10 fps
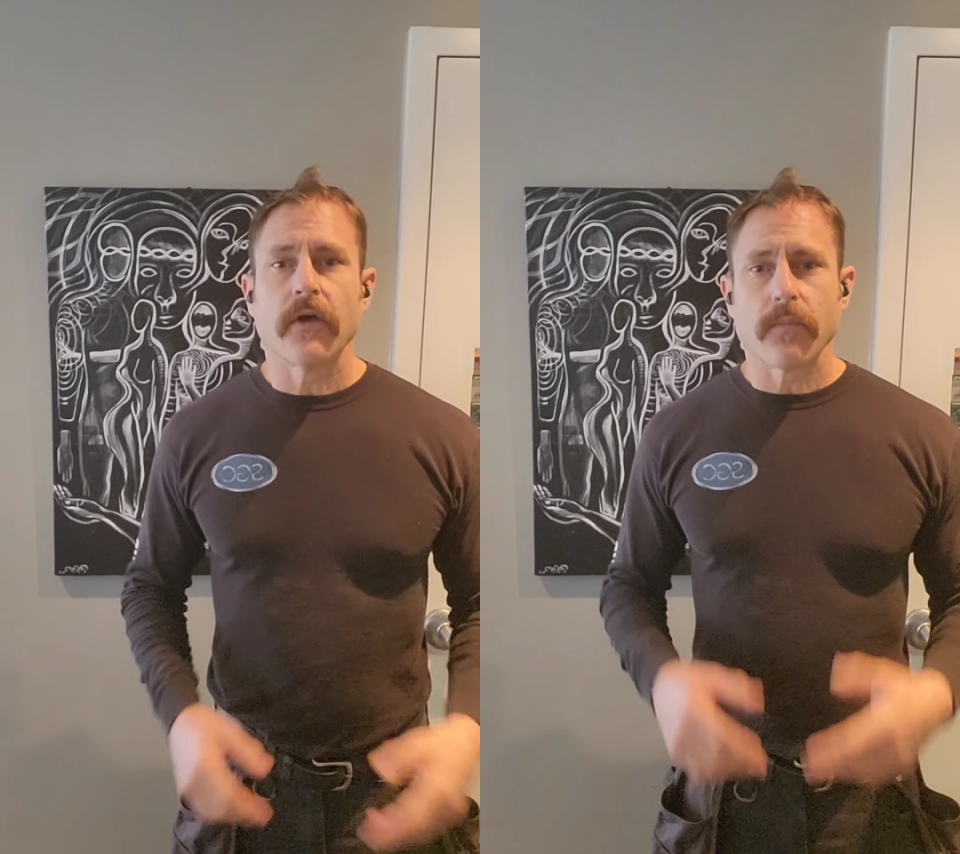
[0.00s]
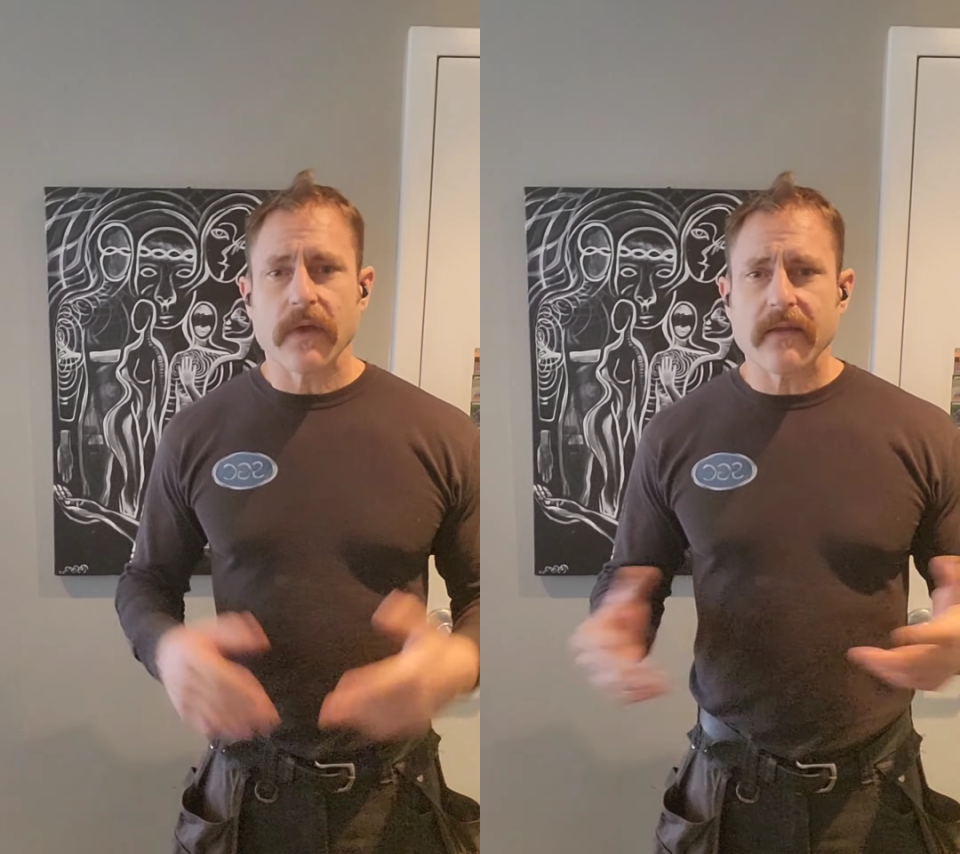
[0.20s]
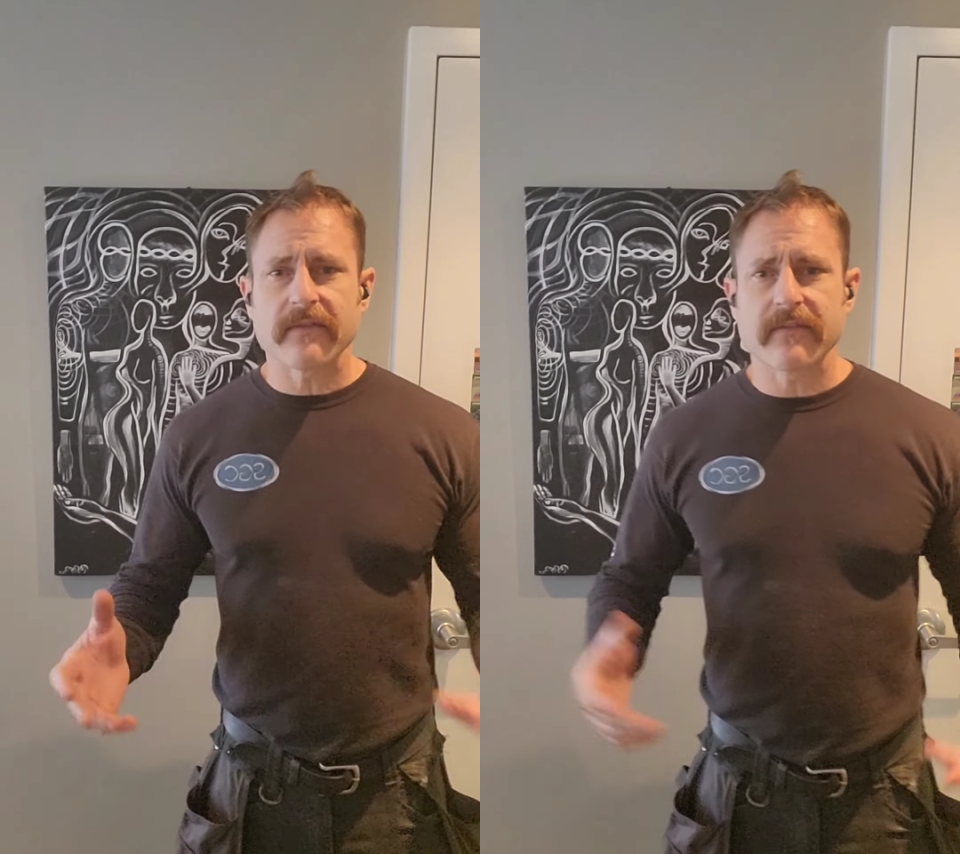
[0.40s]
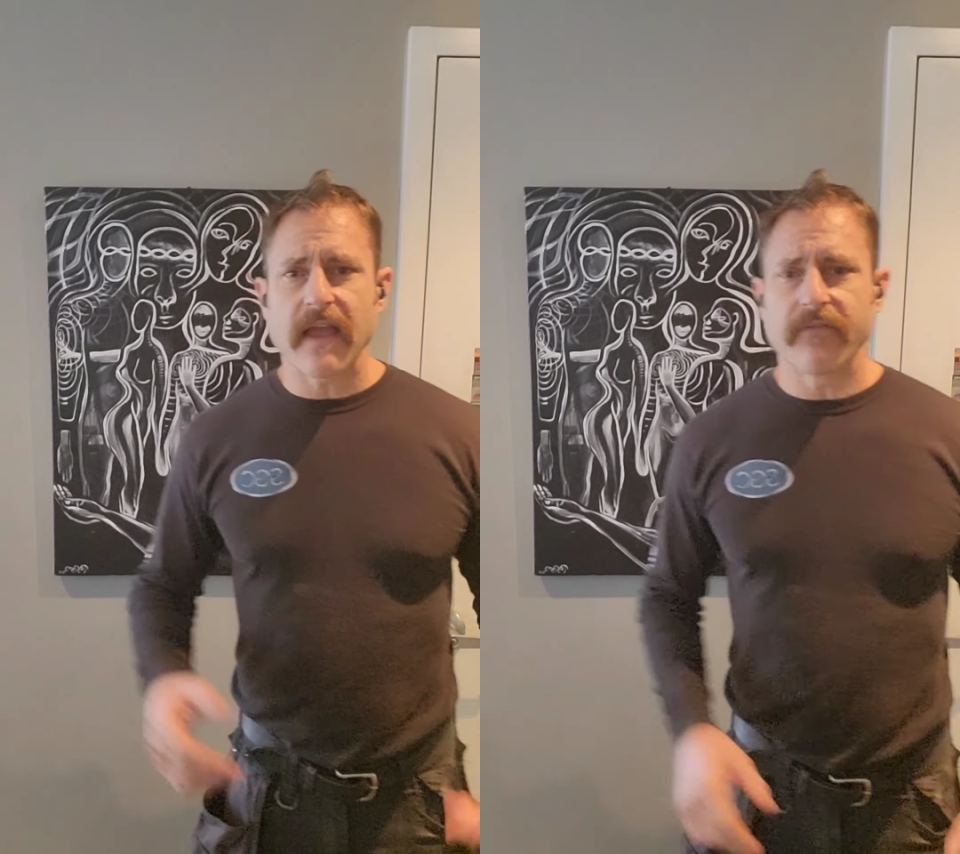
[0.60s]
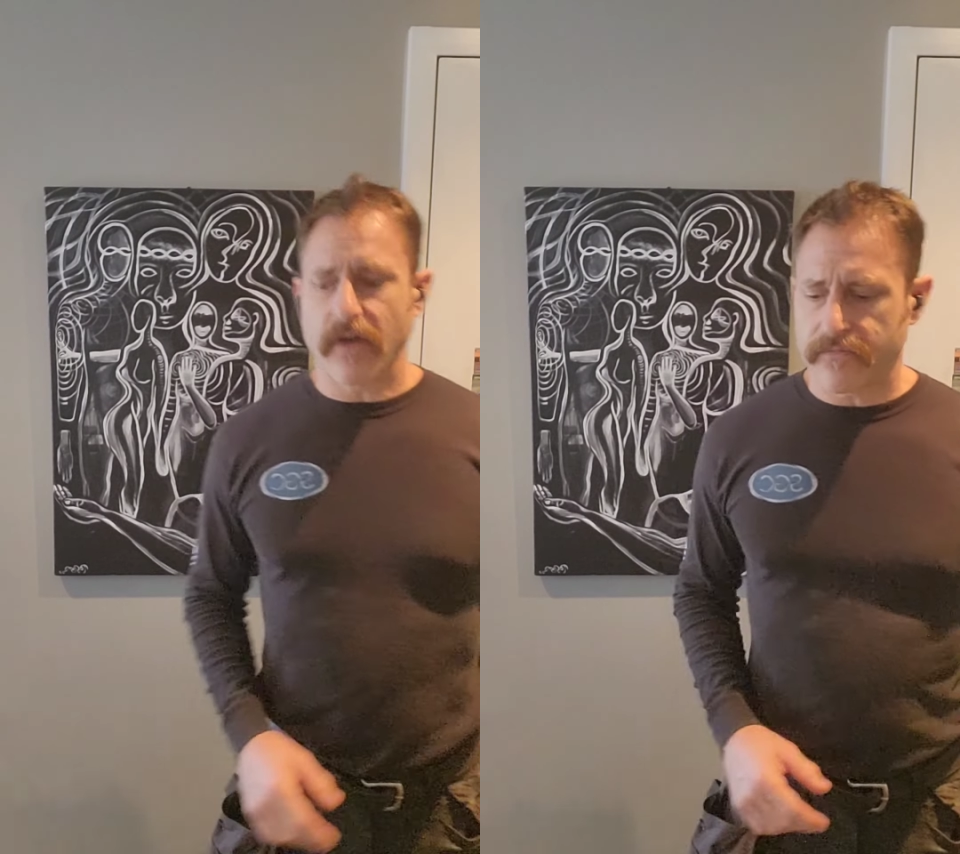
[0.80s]
We can
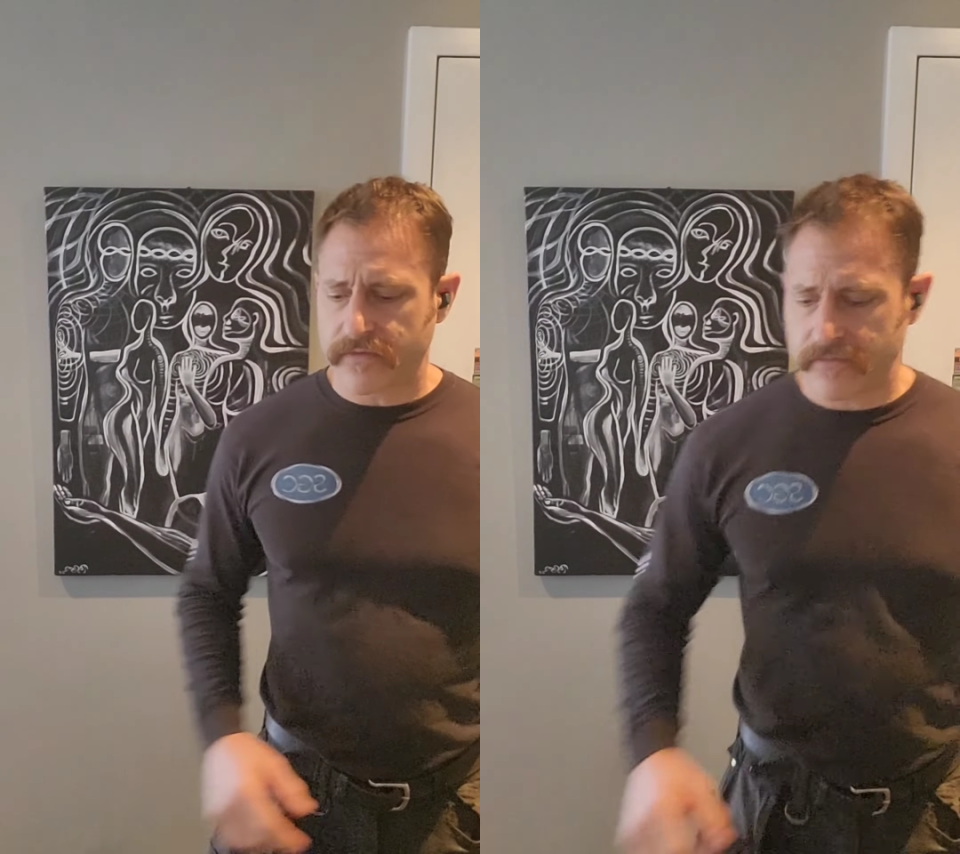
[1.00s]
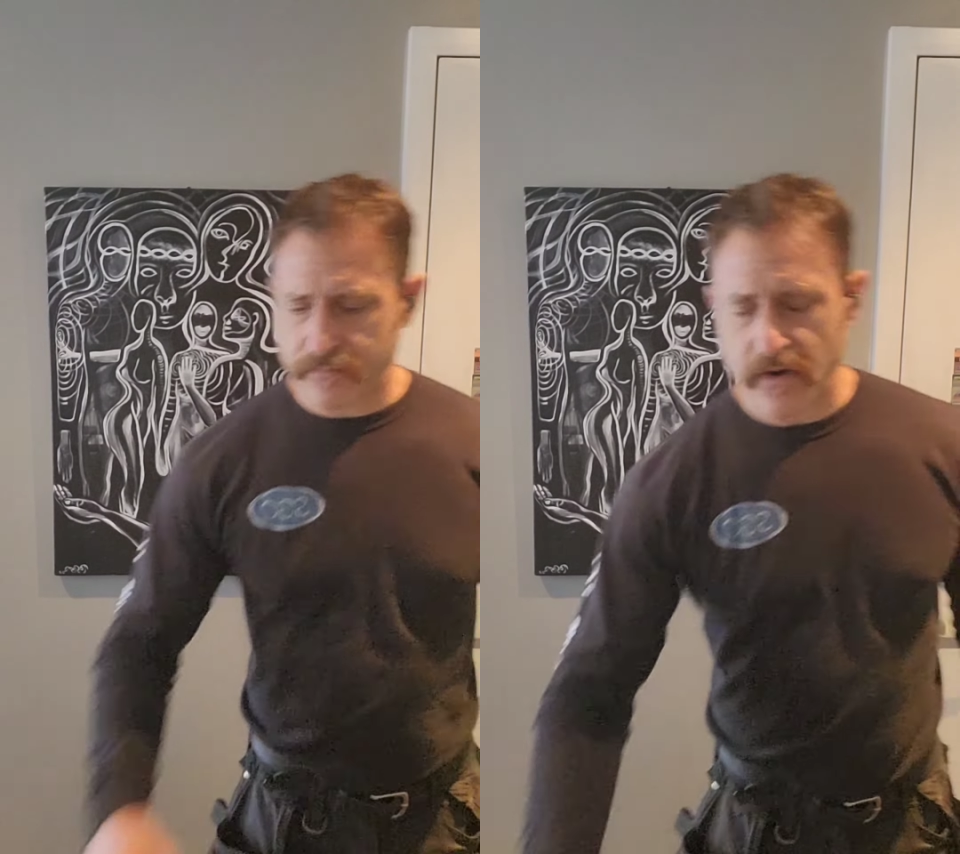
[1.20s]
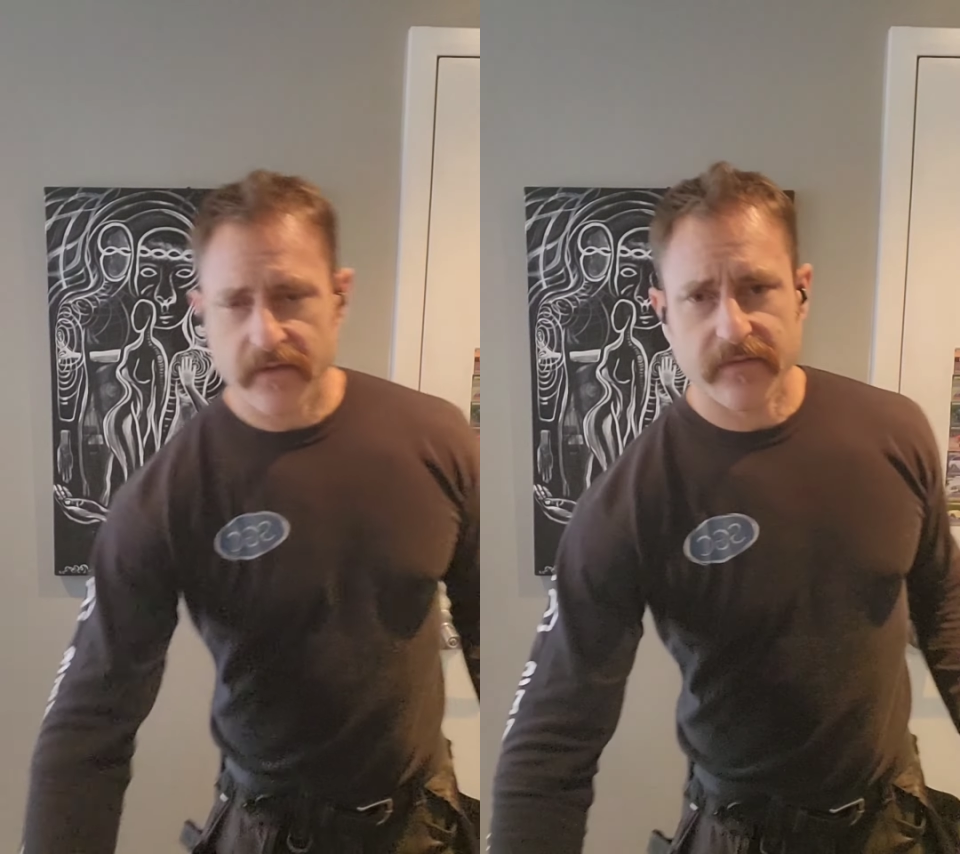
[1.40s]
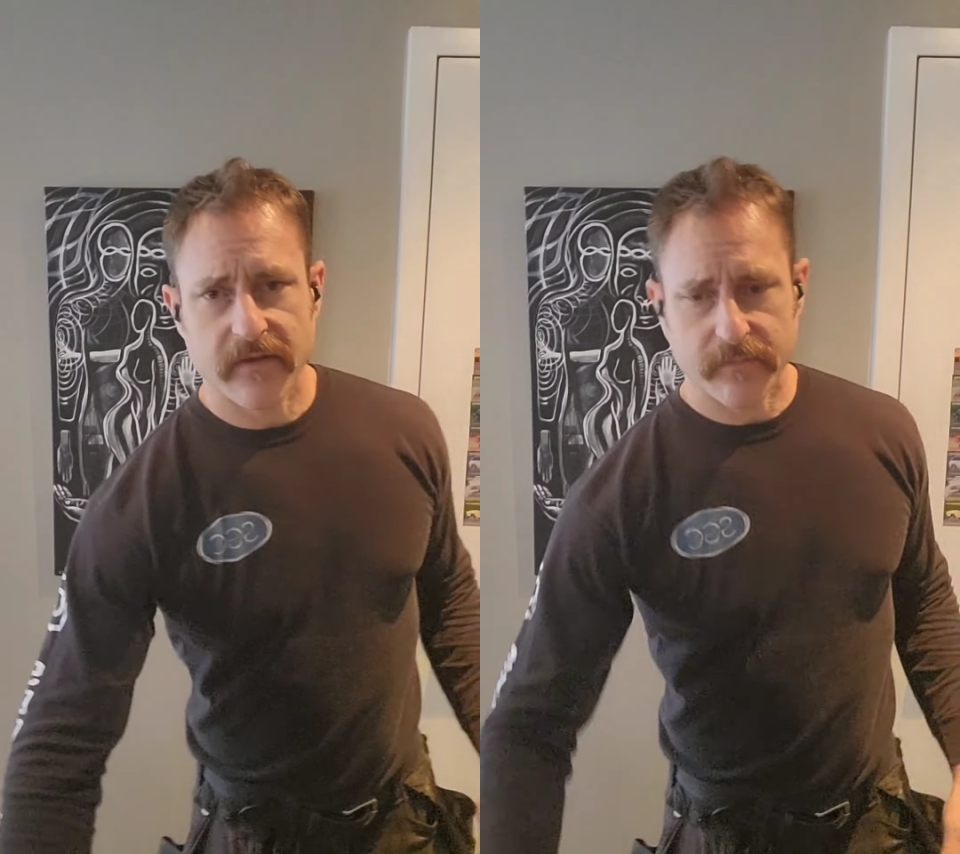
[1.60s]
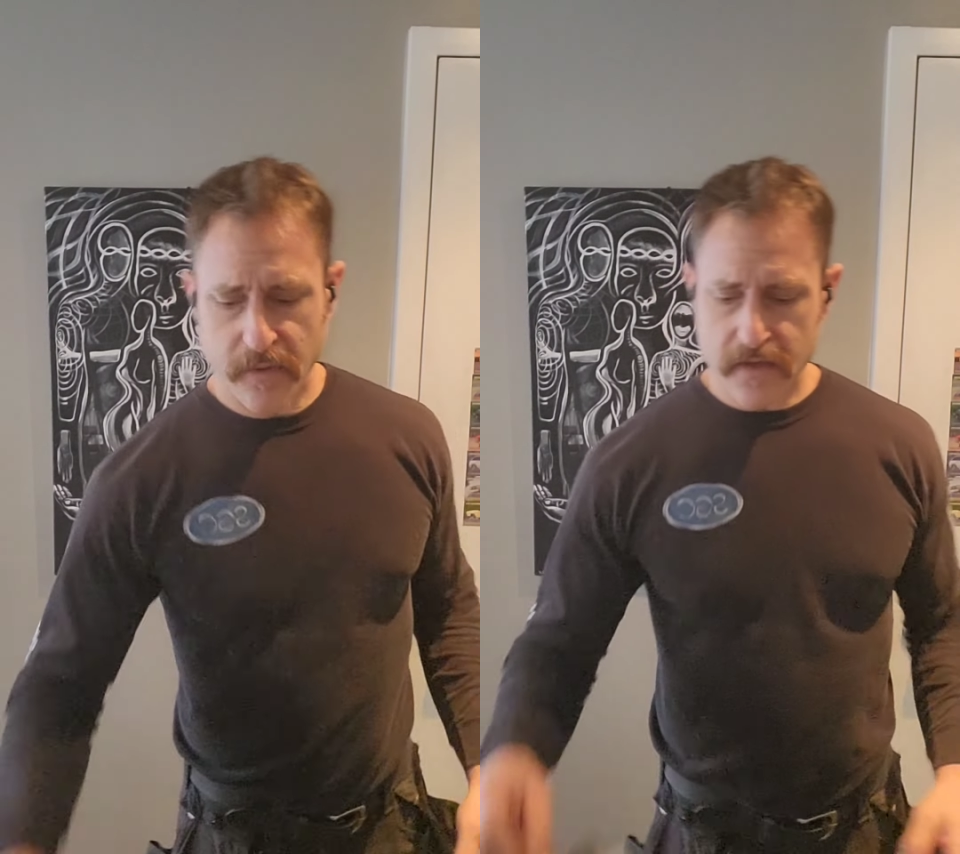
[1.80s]
stave off this
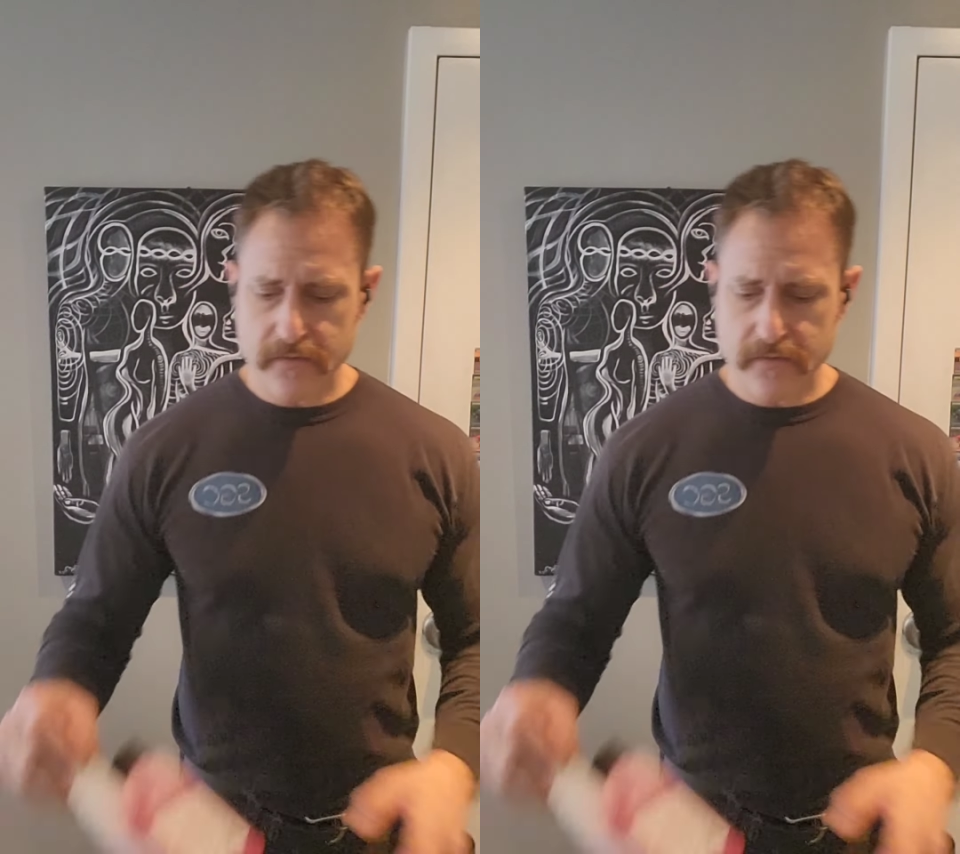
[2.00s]
process by